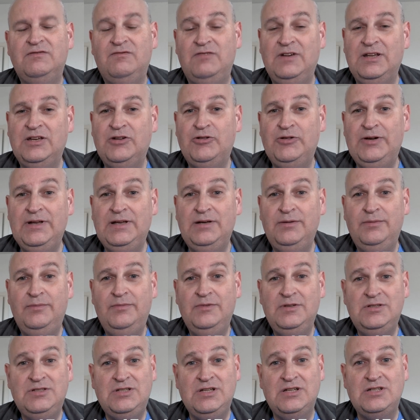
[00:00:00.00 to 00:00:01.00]
flickering,
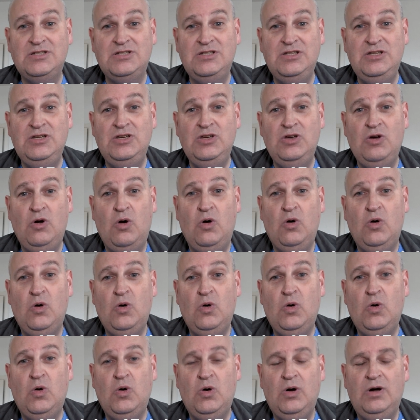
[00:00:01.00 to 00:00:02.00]
60
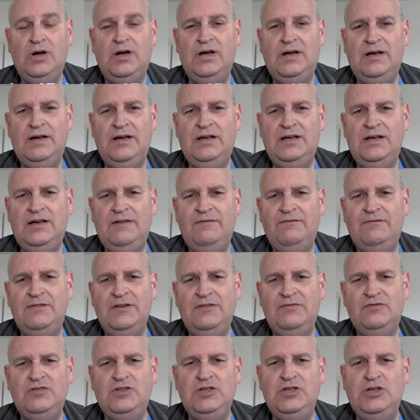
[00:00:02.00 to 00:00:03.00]
or
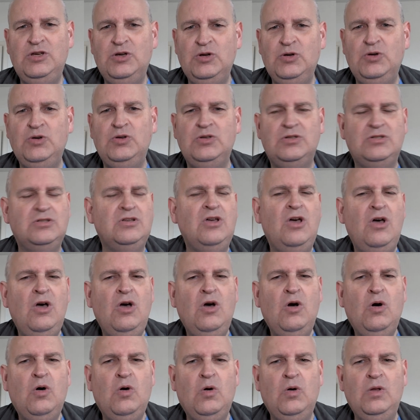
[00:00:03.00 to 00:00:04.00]
50 hertz,
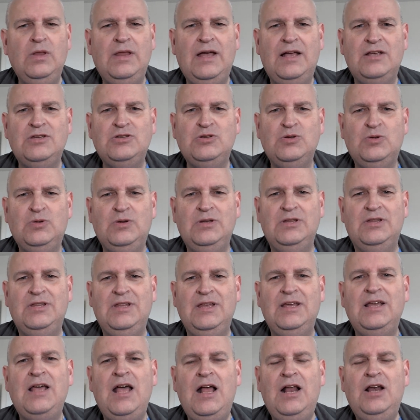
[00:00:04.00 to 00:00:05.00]
all that sort of
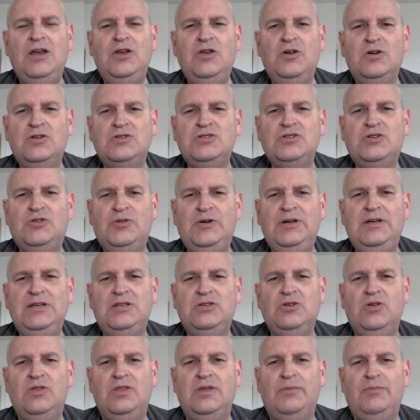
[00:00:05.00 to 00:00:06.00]
thing. Looks
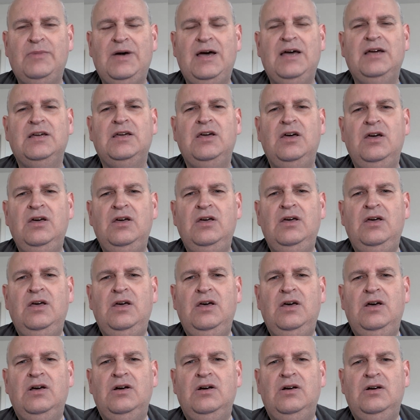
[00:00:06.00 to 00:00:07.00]
great on the Mac.
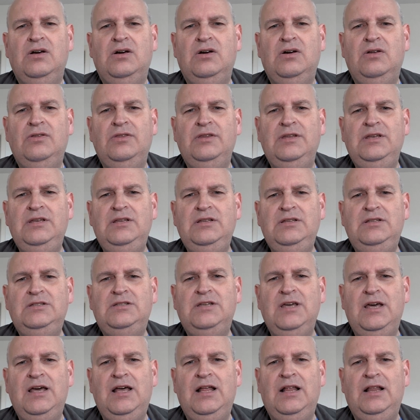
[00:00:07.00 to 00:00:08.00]
On the
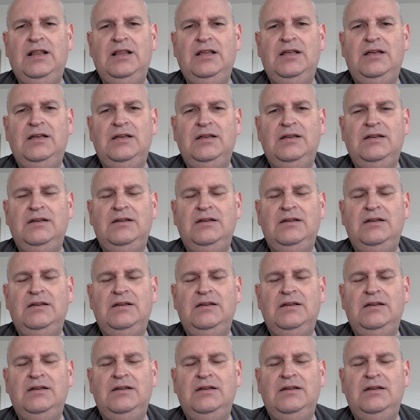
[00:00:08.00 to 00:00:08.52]
Dell,